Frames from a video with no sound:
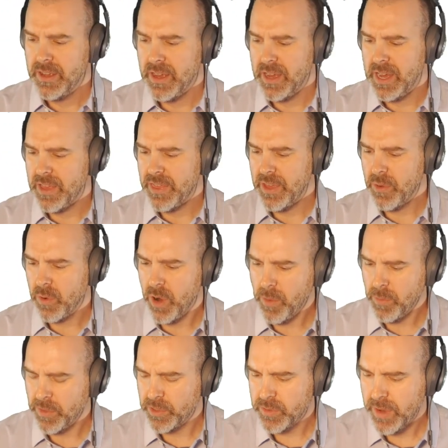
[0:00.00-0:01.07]
I think we're
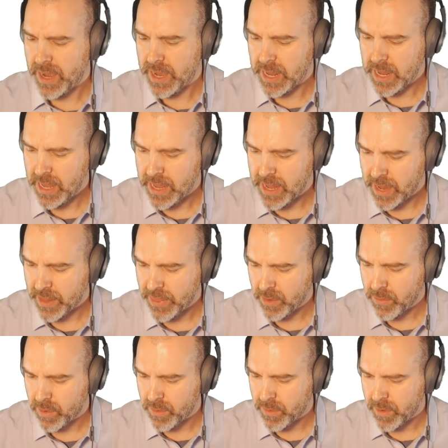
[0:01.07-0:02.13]
almost ready. I
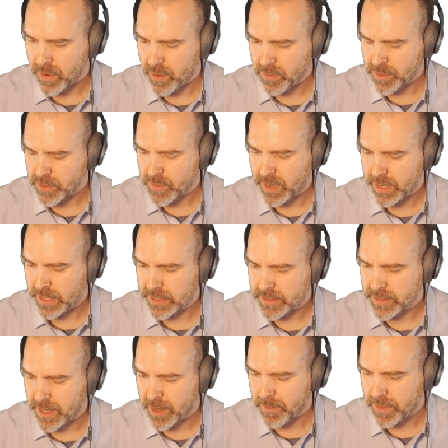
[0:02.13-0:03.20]
think we're almost ready to
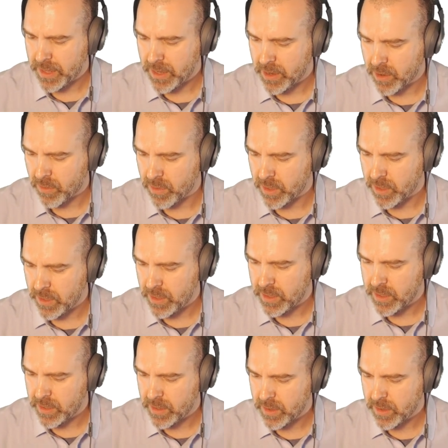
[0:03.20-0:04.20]
set up the integral.